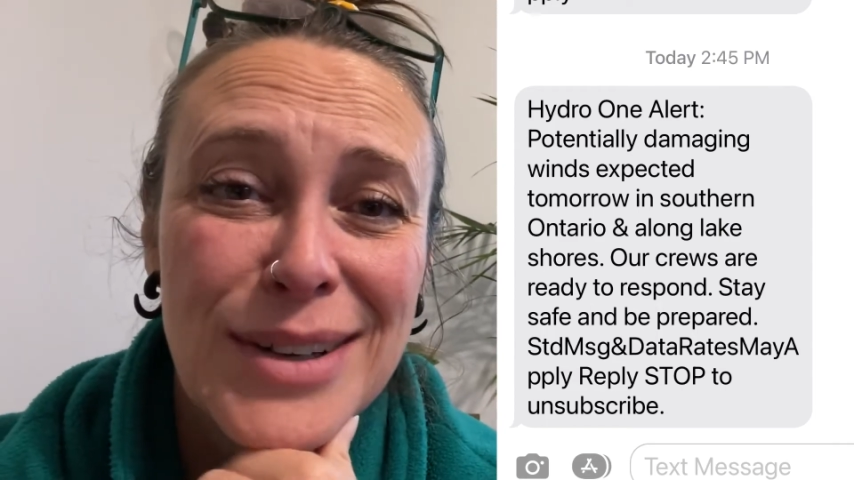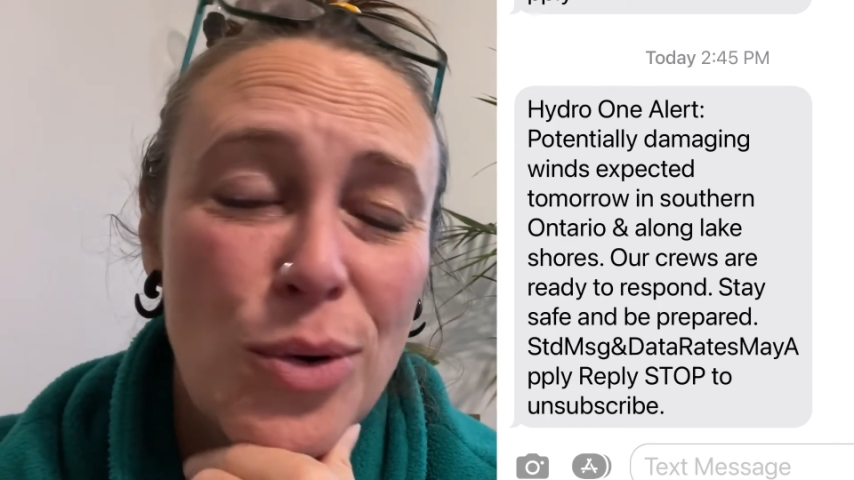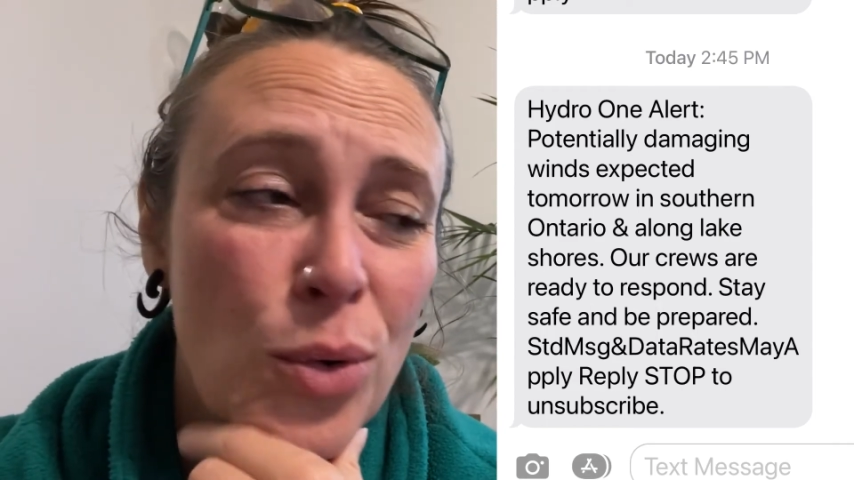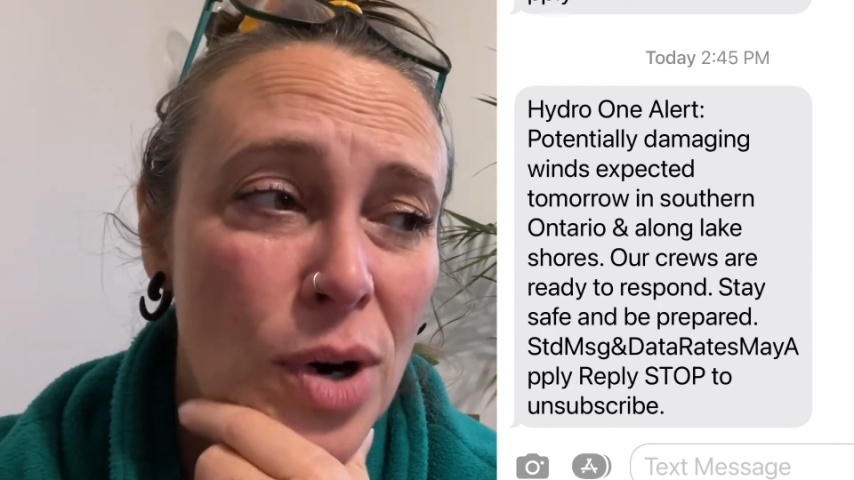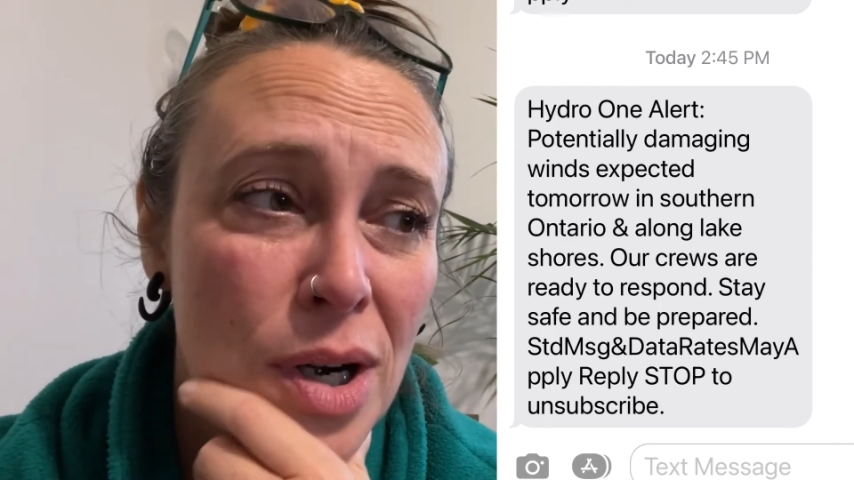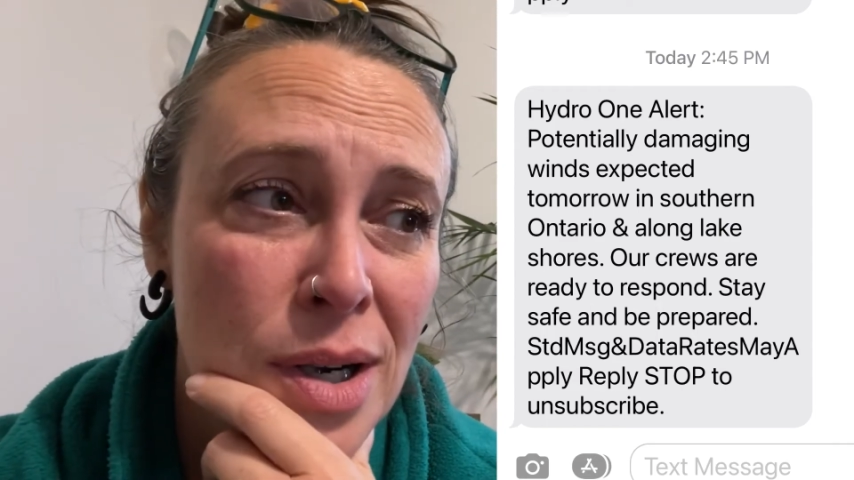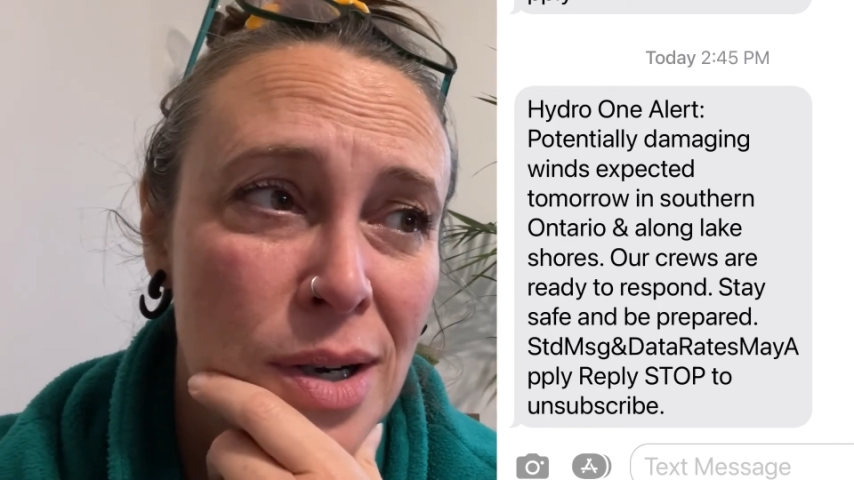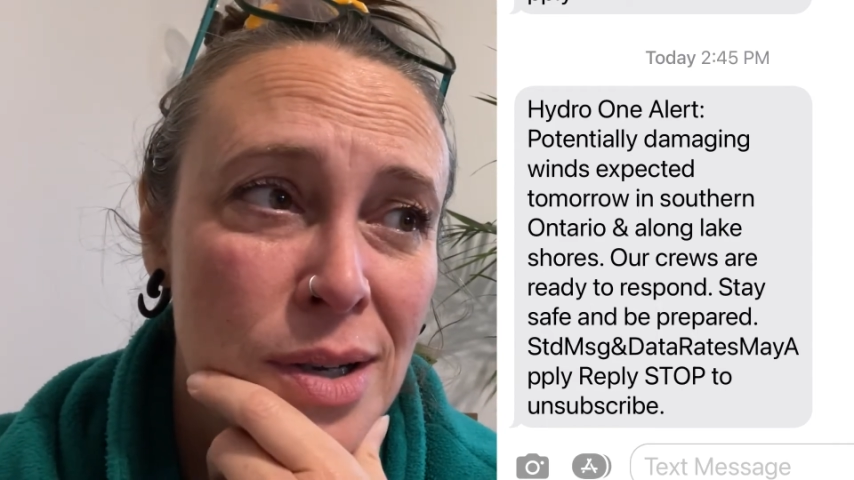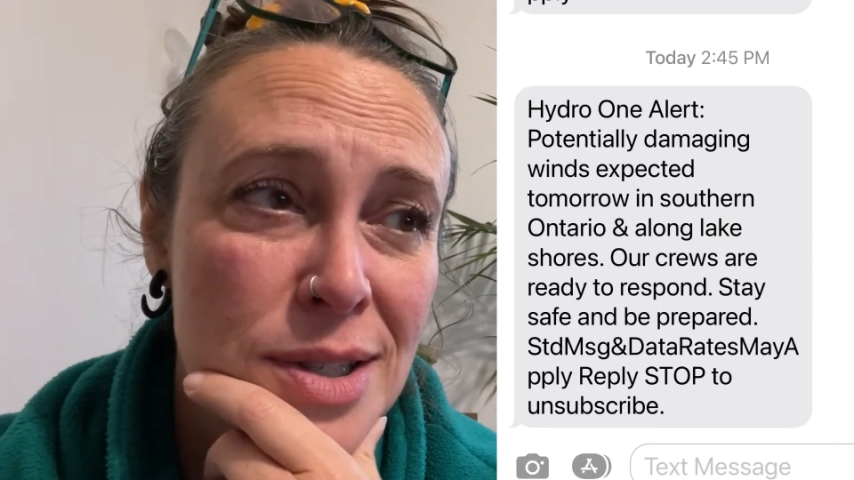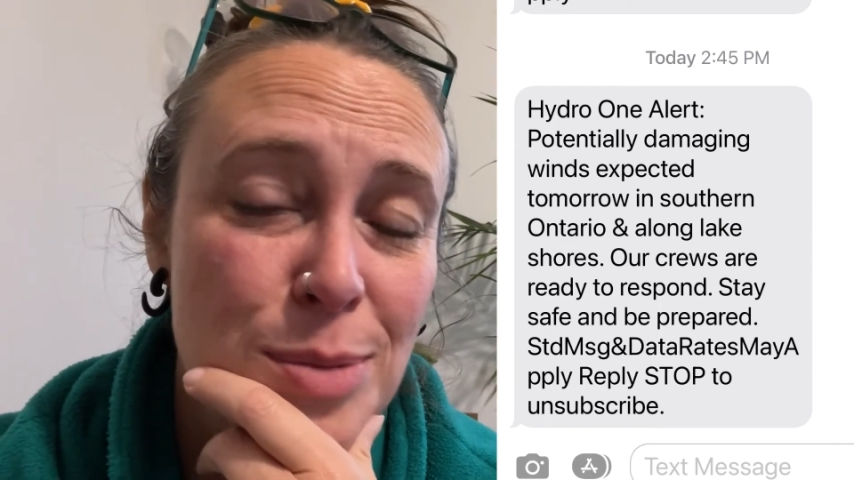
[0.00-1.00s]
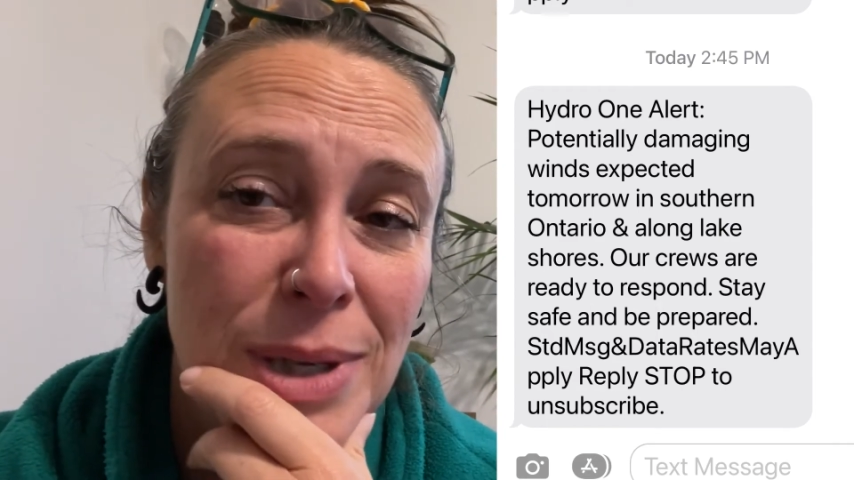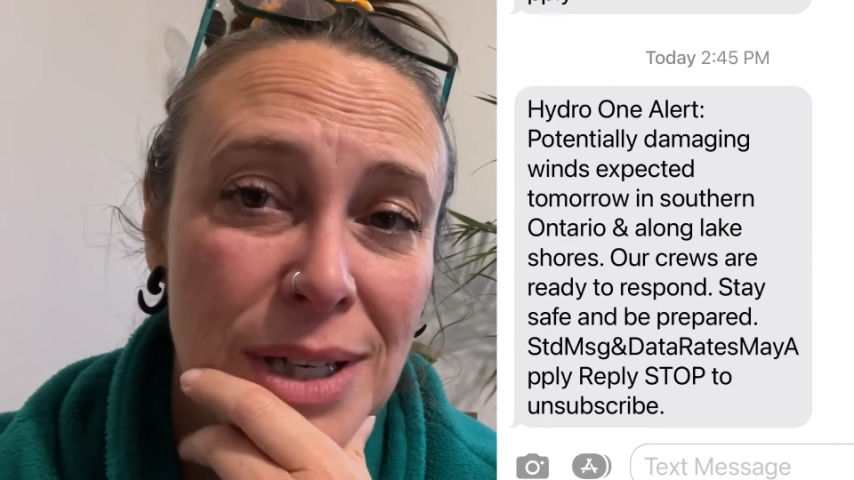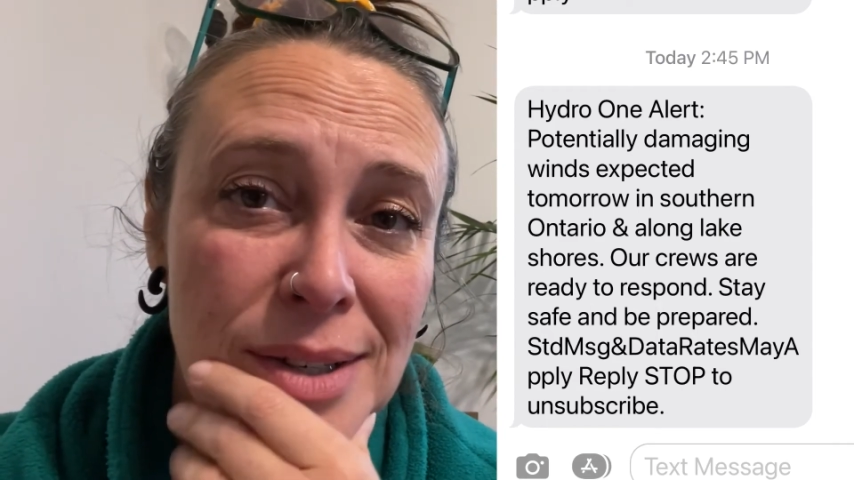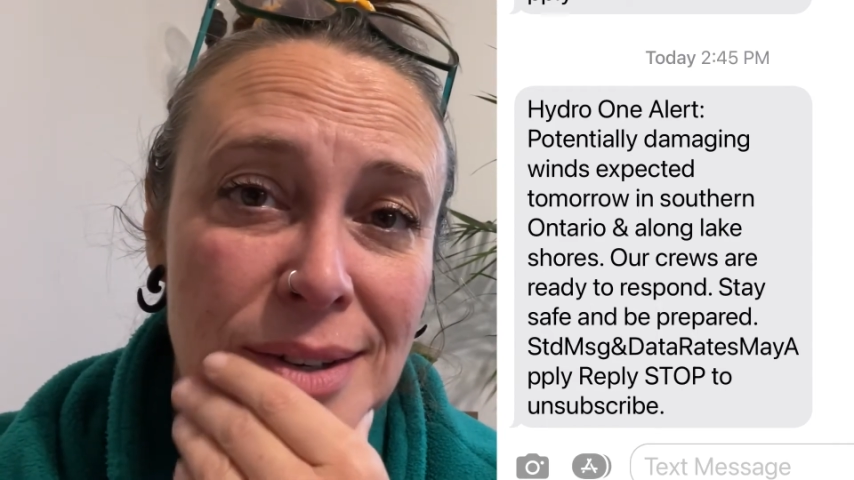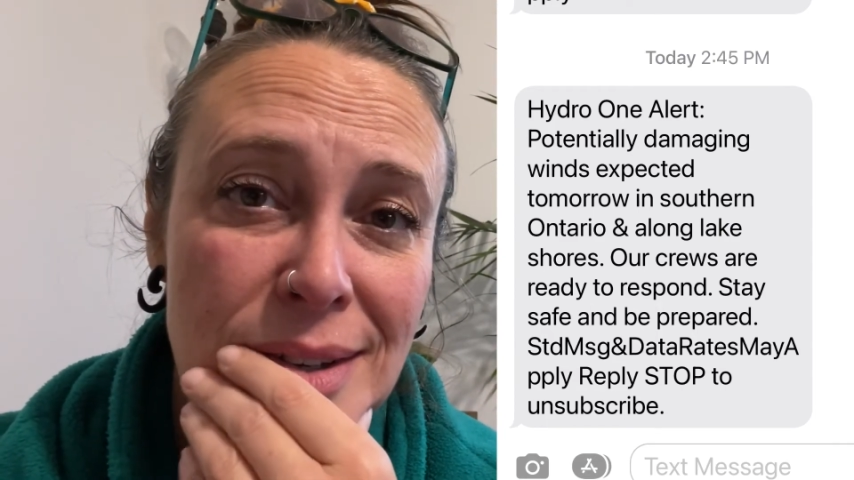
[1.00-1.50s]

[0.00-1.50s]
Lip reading: or spin.